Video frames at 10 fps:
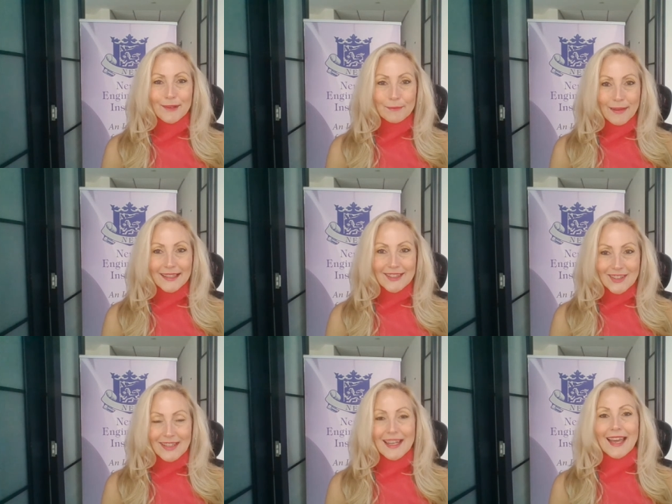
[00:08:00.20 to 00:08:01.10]
much
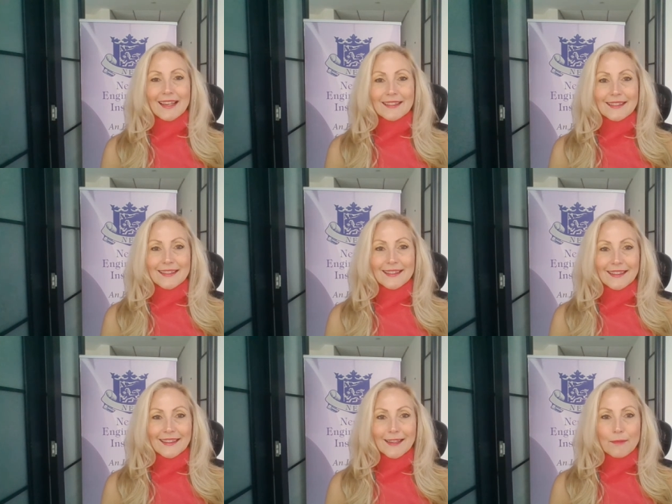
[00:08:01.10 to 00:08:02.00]
less
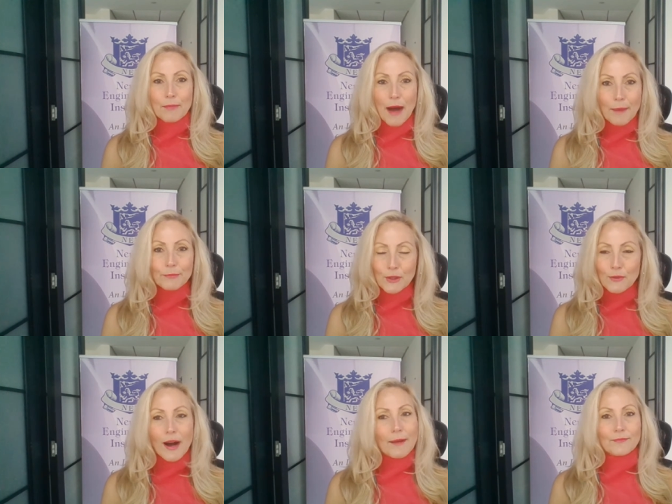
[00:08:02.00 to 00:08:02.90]
pump
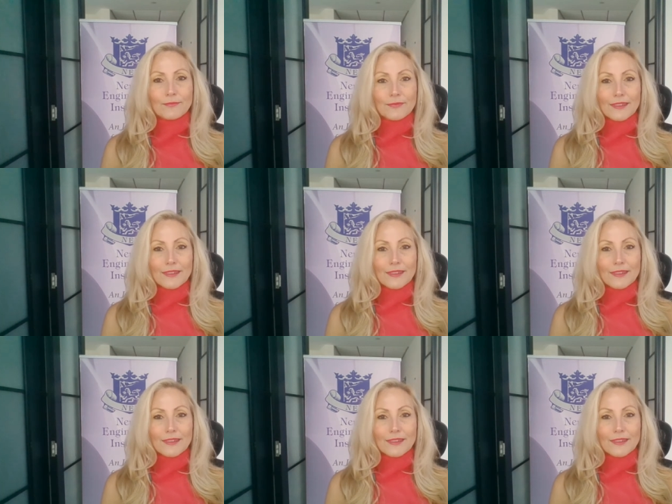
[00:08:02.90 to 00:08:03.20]
you up,